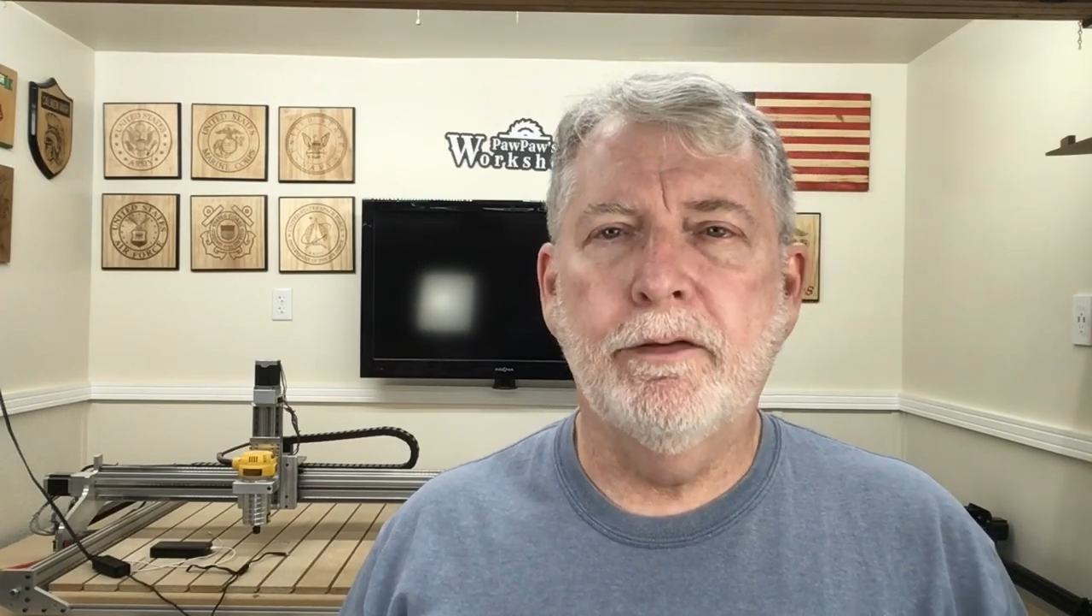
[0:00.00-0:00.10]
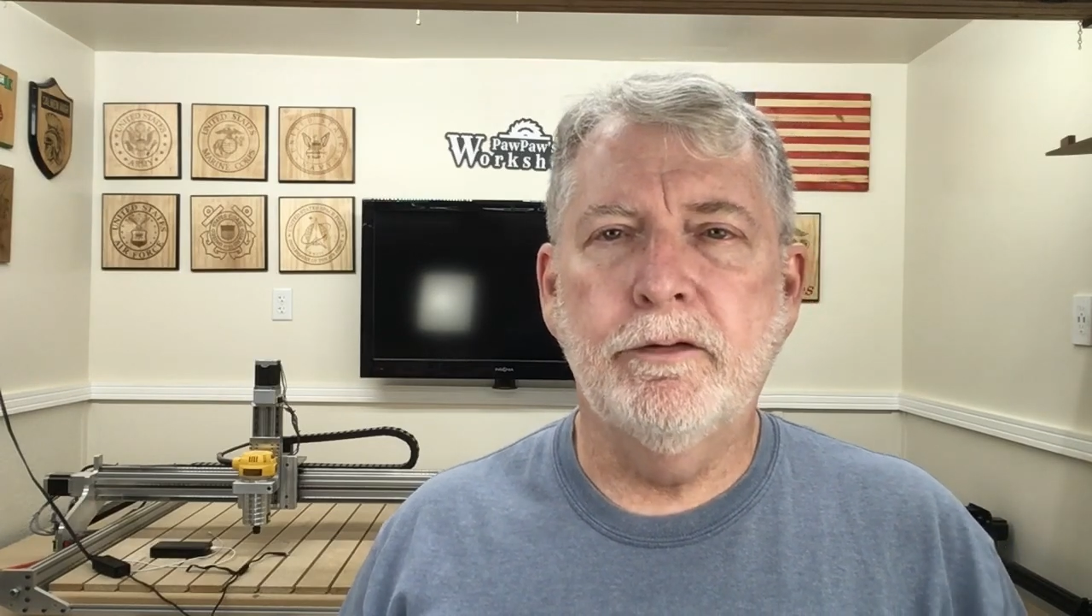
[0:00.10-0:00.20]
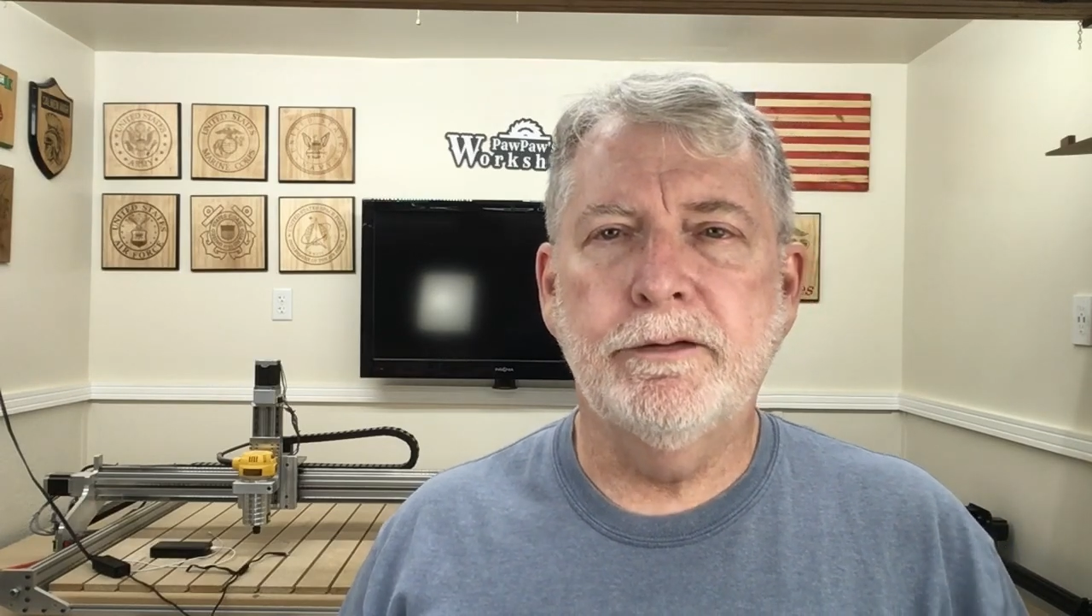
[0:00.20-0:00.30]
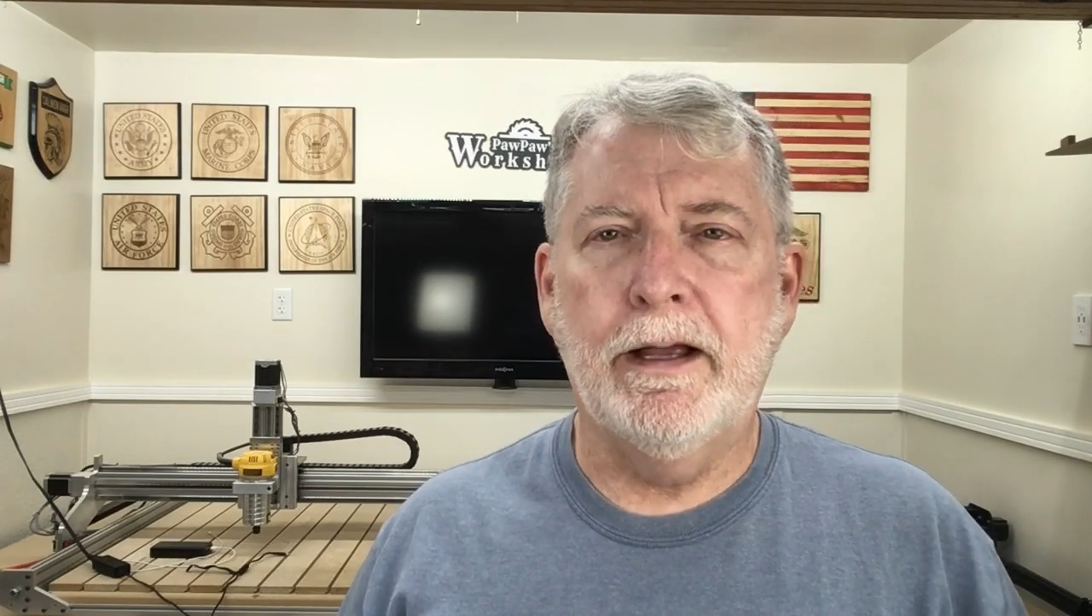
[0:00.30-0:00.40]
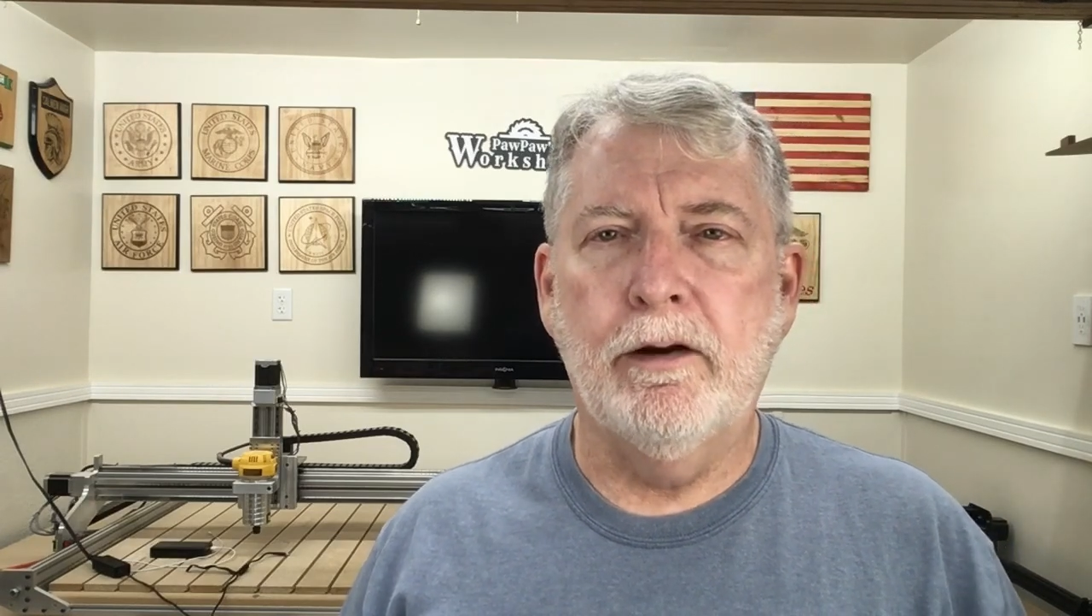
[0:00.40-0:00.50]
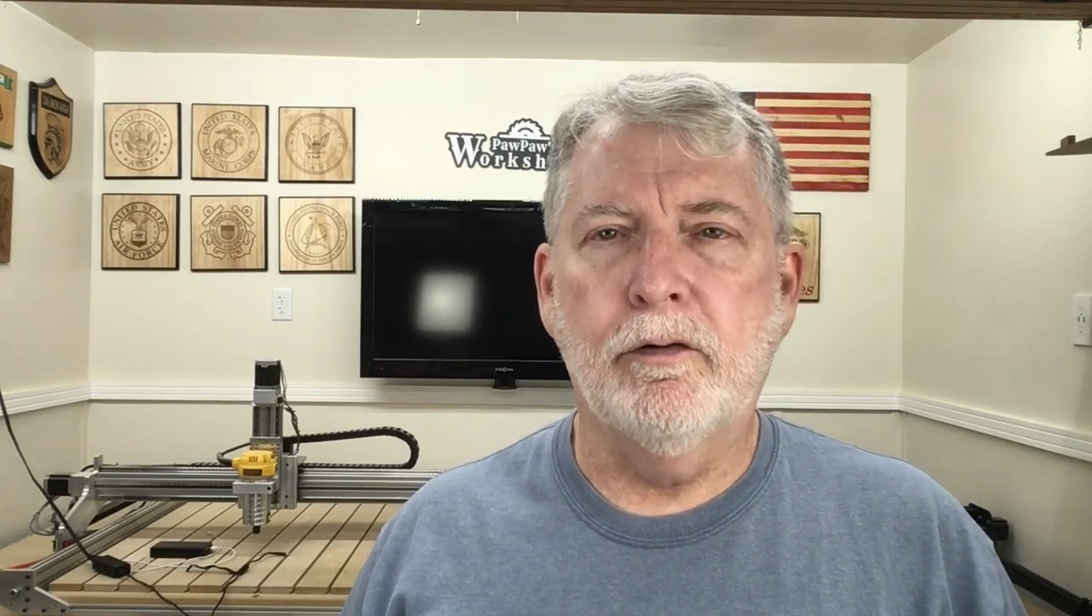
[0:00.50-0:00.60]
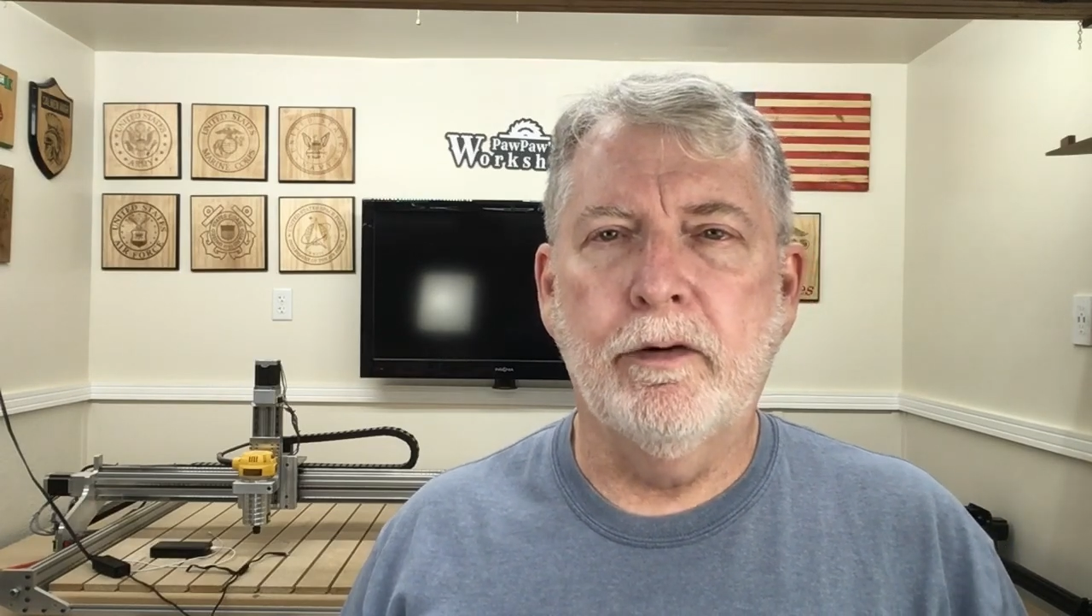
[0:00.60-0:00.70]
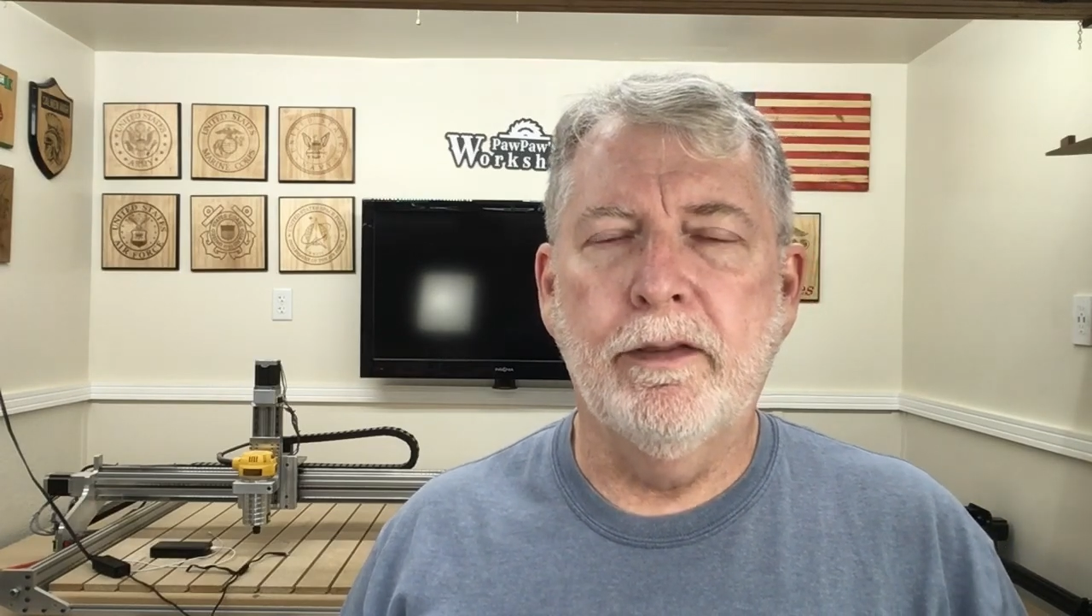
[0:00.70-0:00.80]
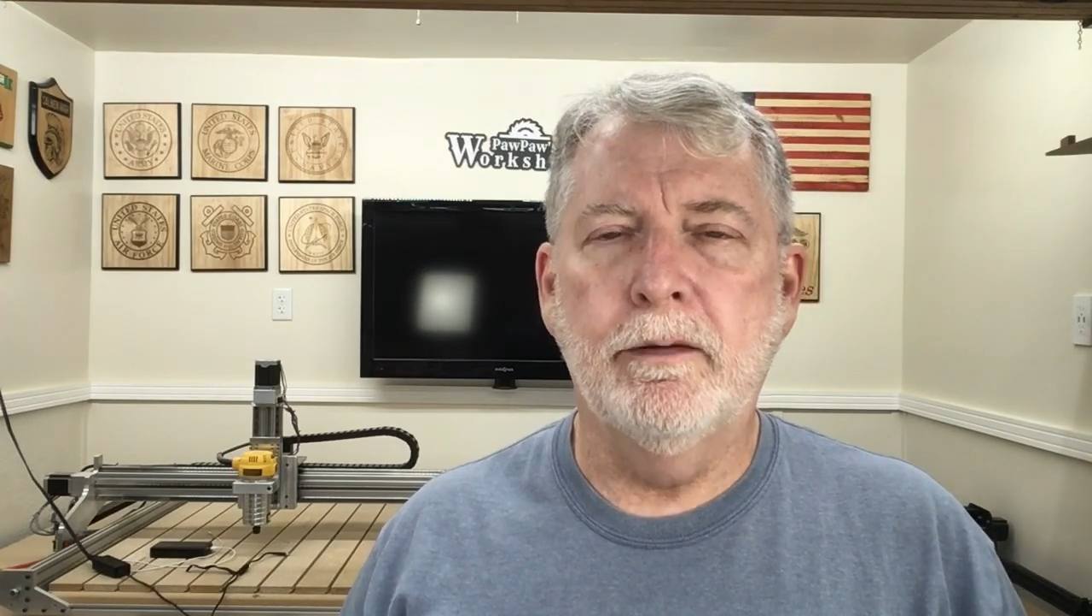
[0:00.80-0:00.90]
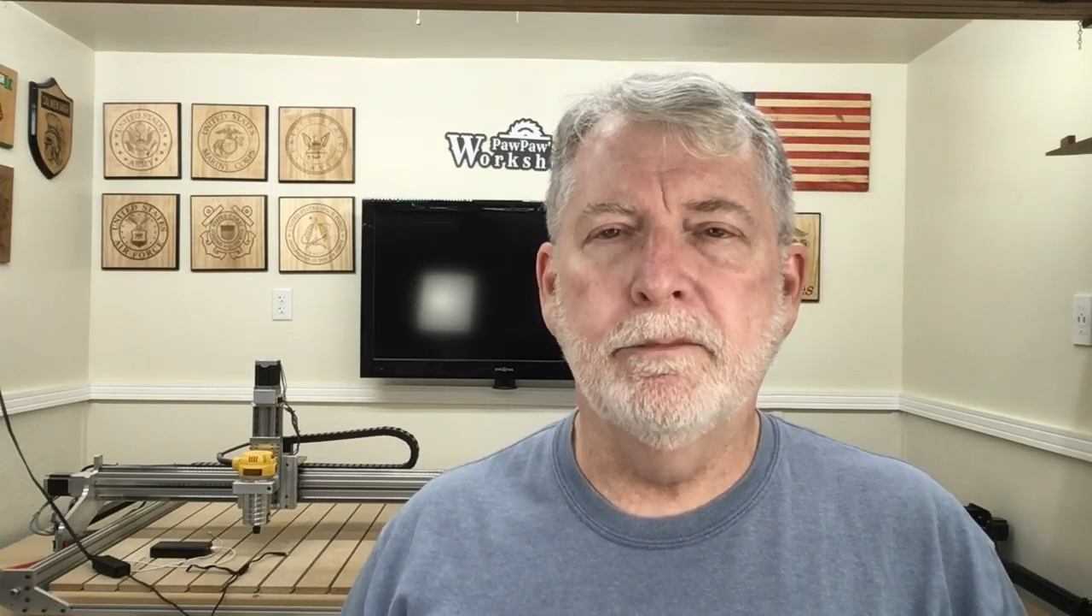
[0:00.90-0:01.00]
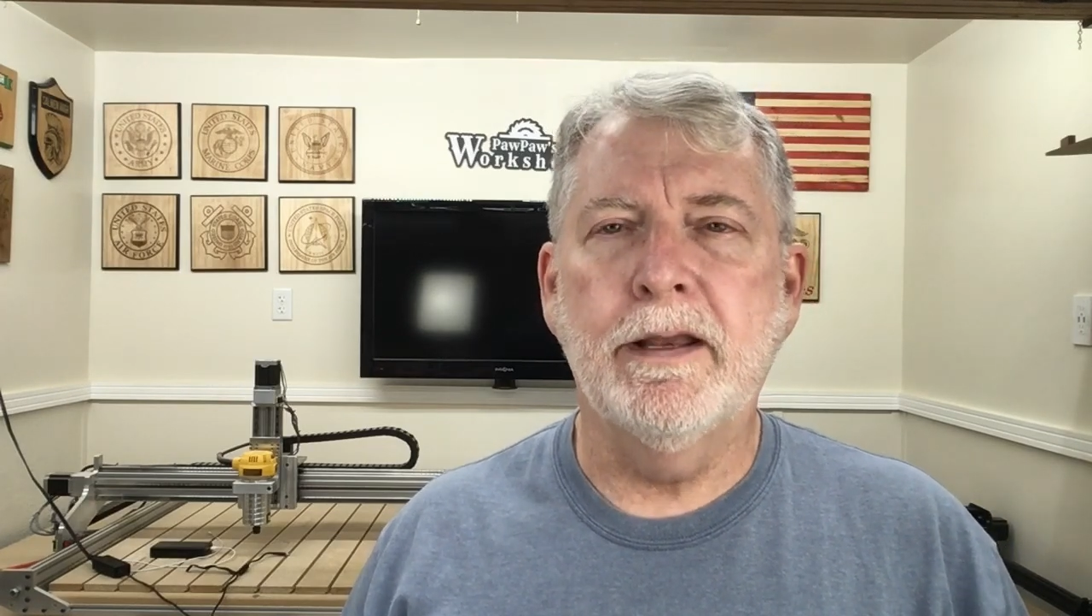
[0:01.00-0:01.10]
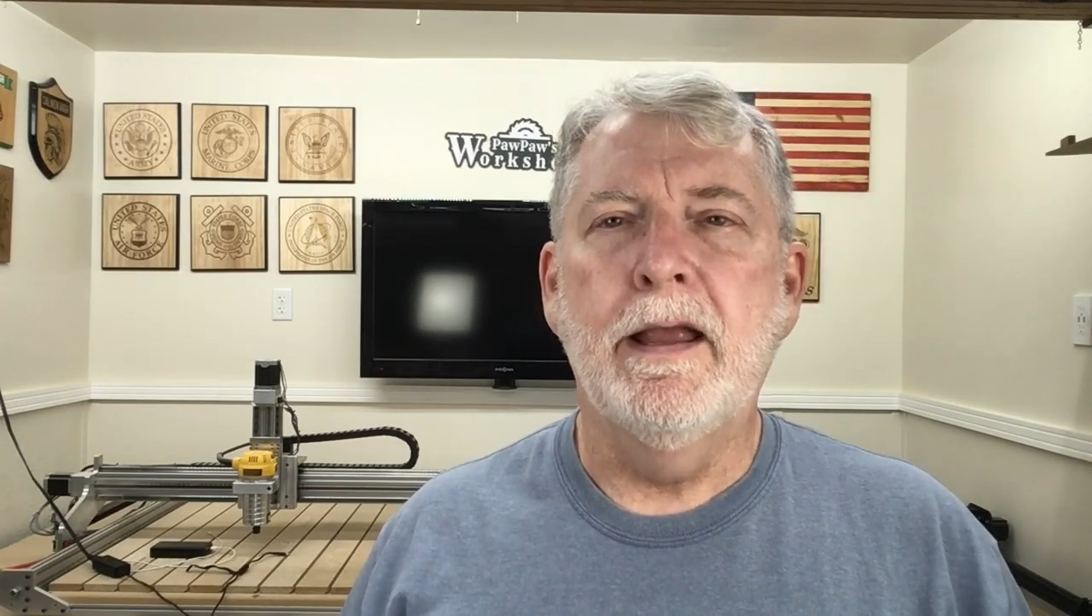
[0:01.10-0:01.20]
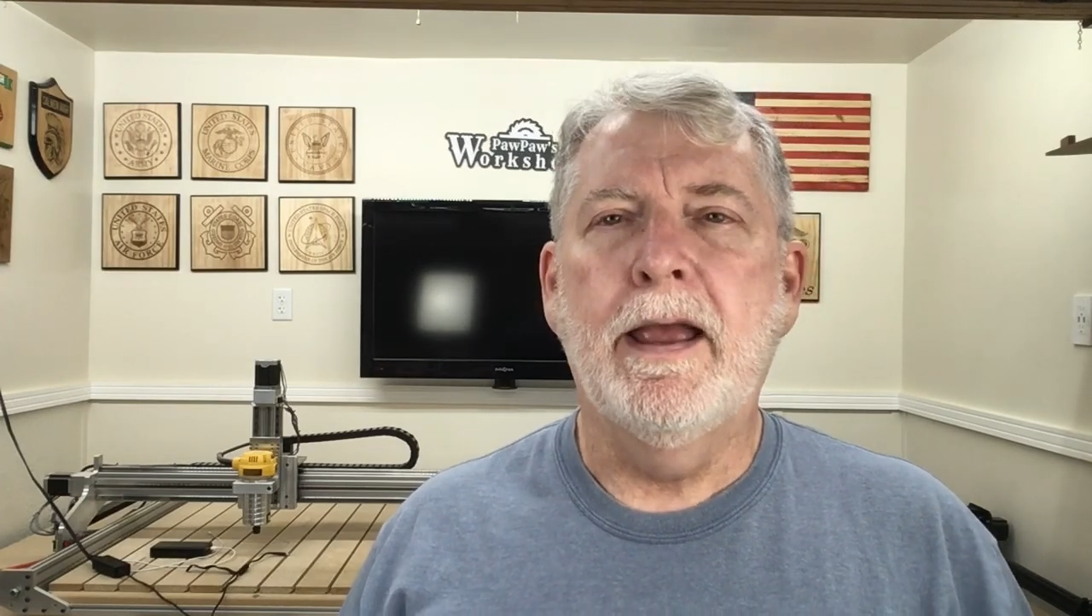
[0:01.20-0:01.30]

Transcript: those algorithms